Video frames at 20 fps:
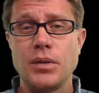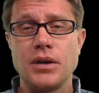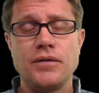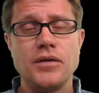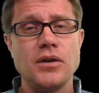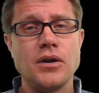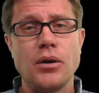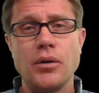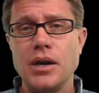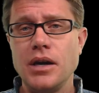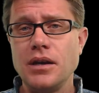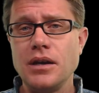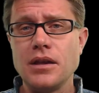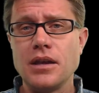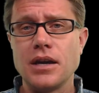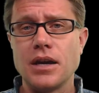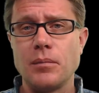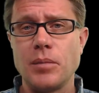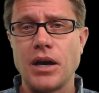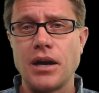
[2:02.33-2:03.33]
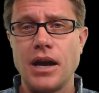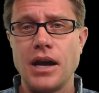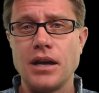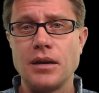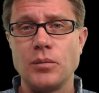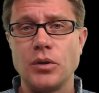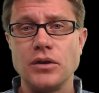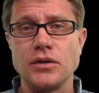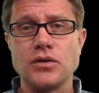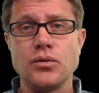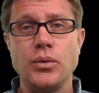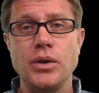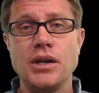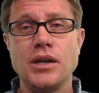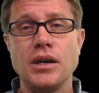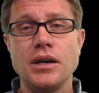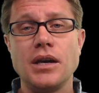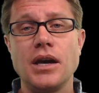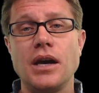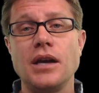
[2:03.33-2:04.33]
But if you know anything about animals, we
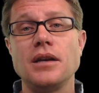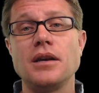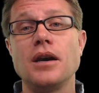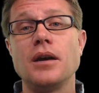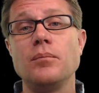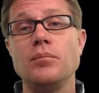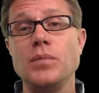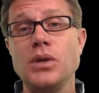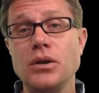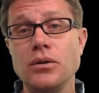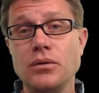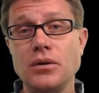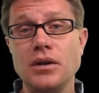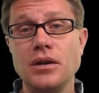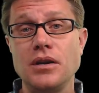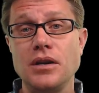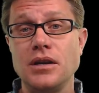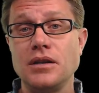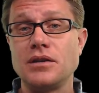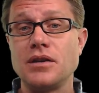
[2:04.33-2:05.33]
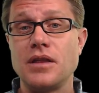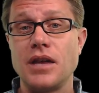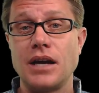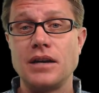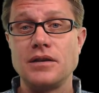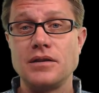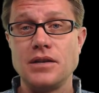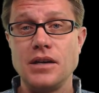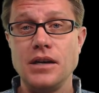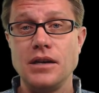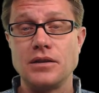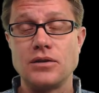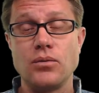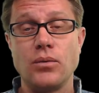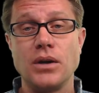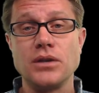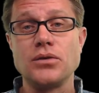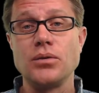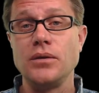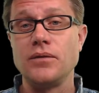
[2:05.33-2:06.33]
can gain immunity to that disease.
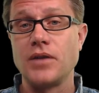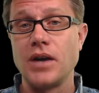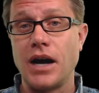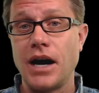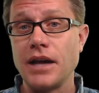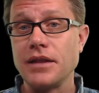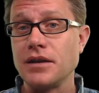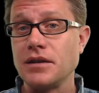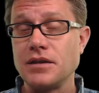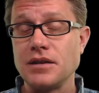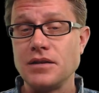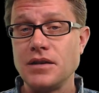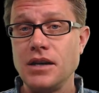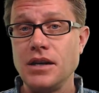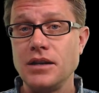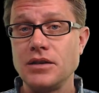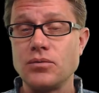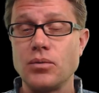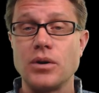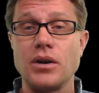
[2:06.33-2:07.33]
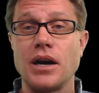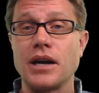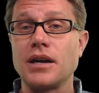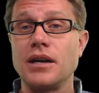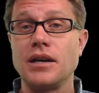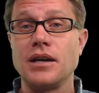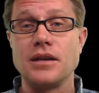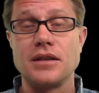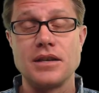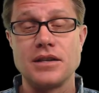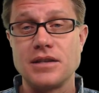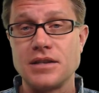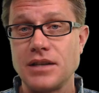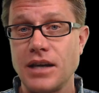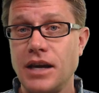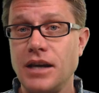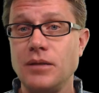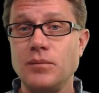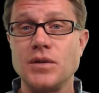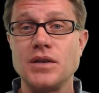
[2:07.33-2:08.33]
Once we've got the disease, we're not going to get the
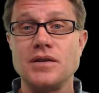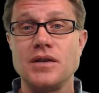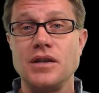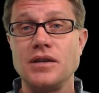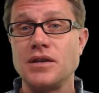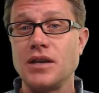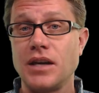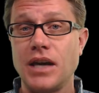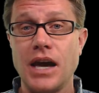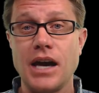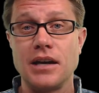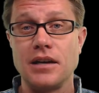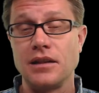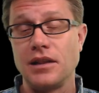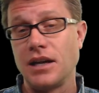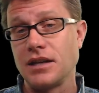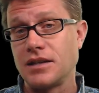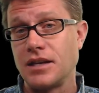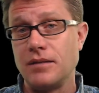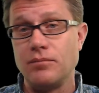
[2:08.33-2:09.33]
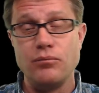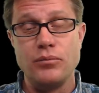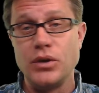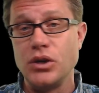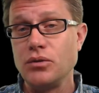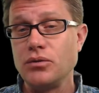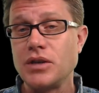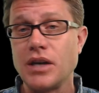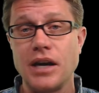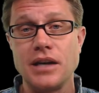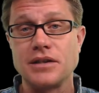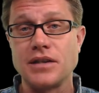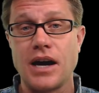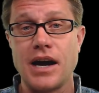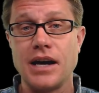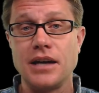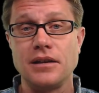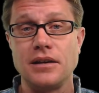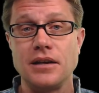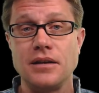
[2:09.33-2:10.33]
same disease again unless it mutates
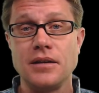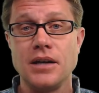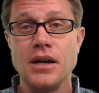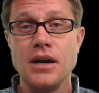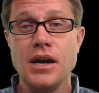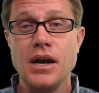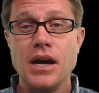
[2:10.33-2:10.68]
highly.